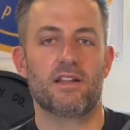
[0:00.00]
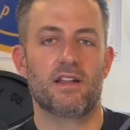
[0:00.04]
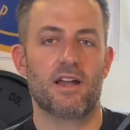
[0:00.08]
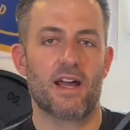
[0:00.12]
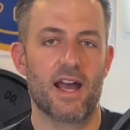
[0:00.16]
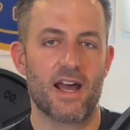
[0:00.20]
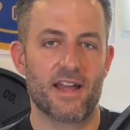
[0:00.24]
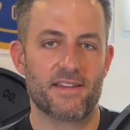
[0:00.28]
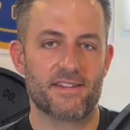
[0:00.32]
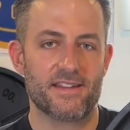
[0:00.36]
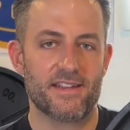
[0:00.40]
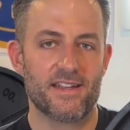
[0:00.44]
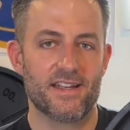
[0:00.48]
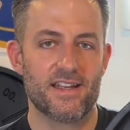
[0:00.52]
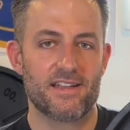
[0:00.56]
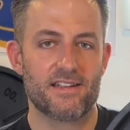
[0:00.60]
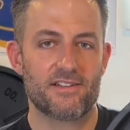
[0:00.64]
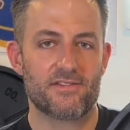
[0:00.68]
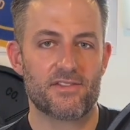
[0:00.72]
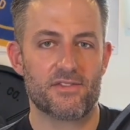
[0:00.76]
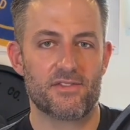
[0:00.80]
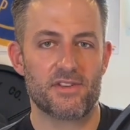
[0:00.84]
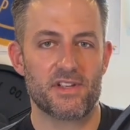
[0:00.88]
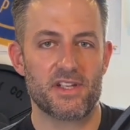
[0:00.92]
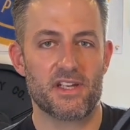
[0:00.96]
At the end of
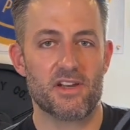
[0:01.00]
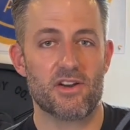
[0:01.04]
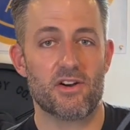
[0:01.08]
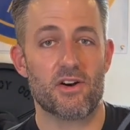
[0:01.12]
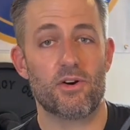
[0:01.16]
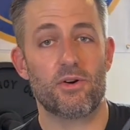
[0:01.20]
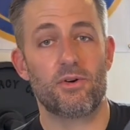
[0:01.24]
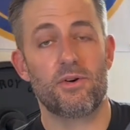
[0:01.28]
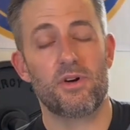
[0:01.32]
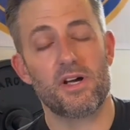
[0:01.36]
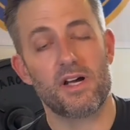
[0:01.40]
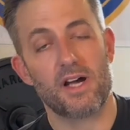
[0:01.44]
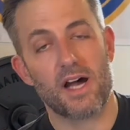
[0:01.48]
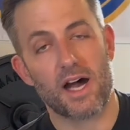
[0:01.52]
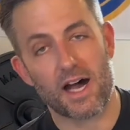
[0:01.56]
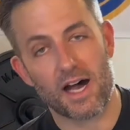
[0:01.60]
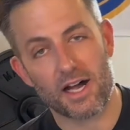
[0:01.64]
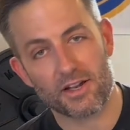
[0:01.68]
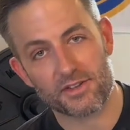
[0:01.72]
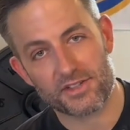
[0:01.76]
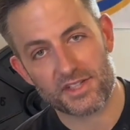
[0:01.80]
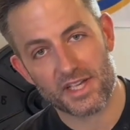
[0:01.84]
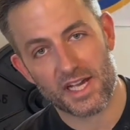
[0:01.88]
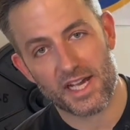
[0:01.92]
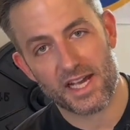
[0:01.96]
the video, I'll
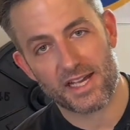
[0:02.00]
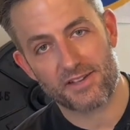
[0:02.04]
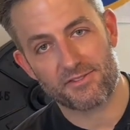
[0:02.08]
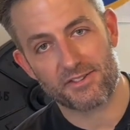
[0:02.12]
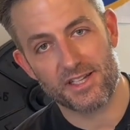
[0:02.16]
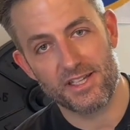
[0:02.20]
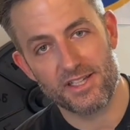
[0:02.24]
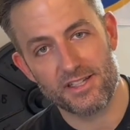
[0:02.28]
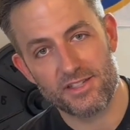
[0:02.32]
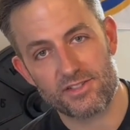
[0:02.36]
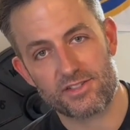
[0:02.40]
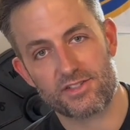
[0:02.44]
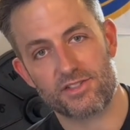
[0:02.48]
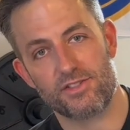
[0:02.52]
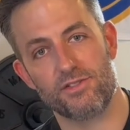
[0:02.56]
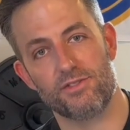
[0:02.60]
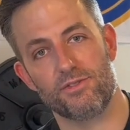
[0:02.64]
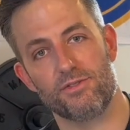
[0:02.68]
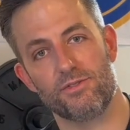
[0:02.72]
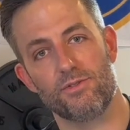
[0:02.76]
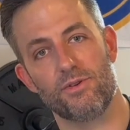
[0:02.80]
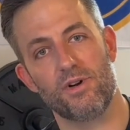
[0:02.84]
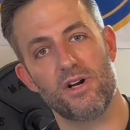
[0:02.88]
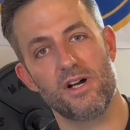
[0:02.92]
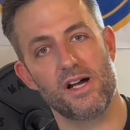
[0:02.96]
dive
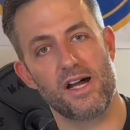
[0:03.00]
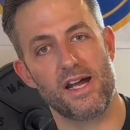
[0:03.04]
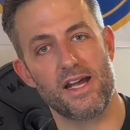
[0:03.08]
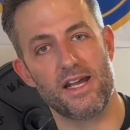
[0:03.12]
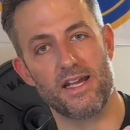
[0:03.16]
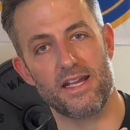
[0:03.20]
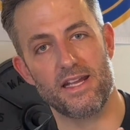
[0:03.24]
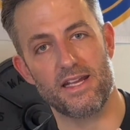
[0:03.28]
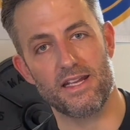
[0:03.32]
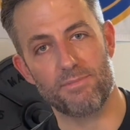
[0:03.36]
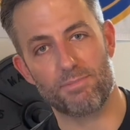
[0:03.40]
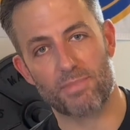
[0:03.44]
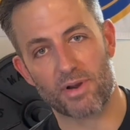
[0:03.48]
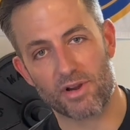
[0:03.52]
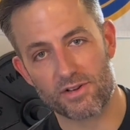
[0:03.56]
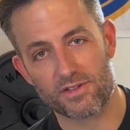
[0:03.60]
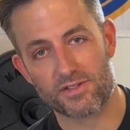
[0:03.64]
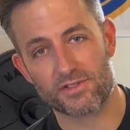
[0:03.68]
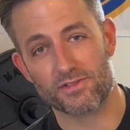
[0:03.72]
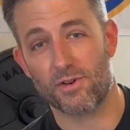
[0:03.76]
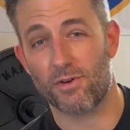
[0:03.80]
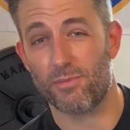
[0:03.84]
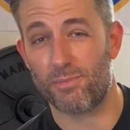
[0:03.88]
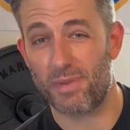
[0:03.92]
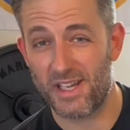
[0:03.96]
into a
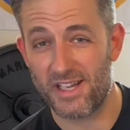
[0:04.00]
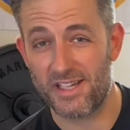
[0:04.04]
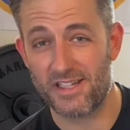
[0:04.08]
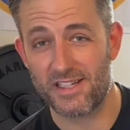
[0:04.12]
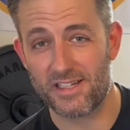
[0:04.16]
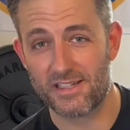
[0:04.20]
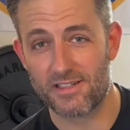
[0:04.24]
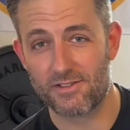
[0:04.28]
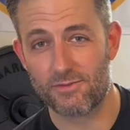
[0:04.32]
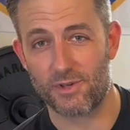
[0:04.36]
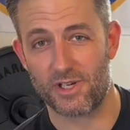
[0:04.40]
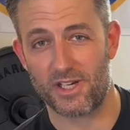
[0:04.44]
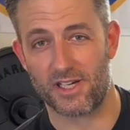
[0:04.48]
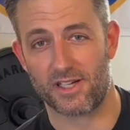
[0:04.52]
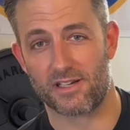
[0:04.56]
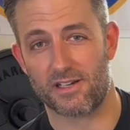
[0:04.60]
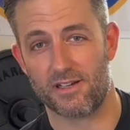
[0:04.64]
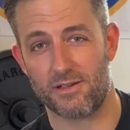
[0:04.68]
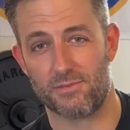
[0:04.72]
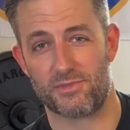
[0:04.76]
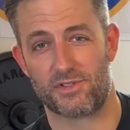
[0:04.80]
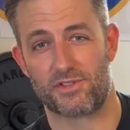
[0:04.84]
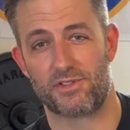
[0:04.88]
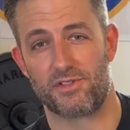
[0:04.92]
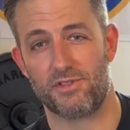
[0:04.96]
personal opinion when it
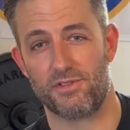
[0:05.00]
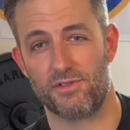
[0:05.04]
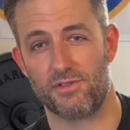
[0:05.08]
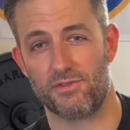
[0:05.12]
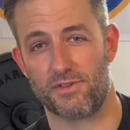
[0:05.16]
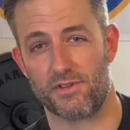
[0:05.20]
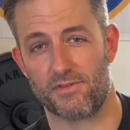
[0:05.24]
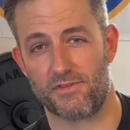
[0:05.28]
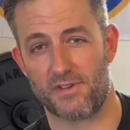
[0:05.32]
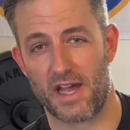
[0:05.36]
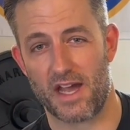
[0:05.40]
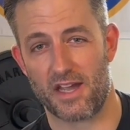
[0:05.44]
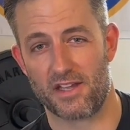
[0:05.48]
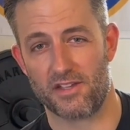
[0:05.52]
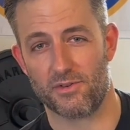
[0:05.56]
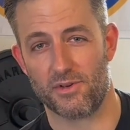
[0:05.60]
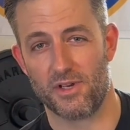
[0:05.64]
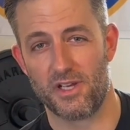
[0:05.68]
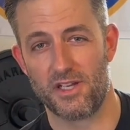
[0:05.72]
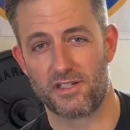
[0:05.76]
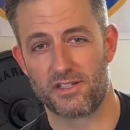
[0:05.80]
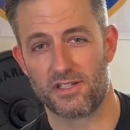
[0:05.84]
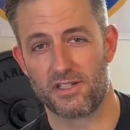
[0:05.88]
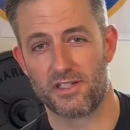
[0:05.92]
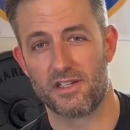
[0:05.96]
comes to the
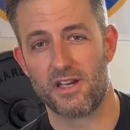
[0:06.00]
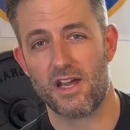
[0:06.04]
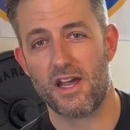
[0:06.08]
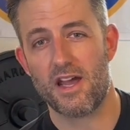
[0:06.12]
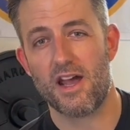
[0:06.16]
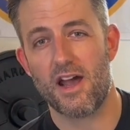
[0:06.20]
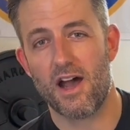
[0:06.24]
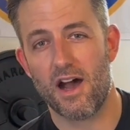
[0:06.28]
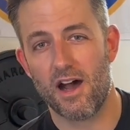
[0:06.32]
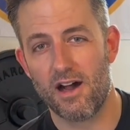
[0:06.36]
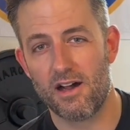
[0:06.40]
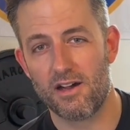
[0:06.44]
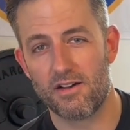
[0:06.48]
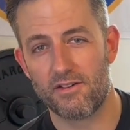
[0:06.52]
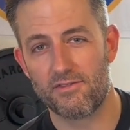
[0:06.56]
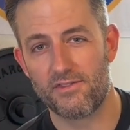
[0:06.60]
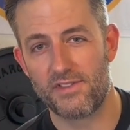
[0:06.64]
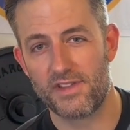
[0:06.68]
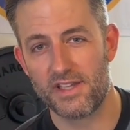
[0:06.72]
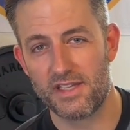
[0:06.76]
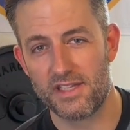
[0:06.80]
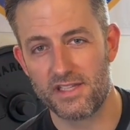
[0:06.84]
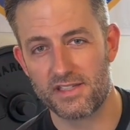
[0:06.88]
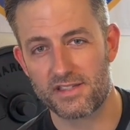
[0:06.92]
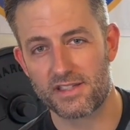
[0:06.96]
valuation of
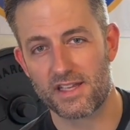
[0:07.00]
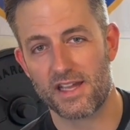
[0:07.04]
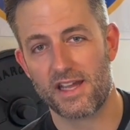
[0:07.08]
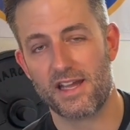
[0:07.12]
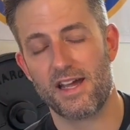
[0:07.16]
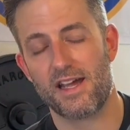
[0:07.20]
these.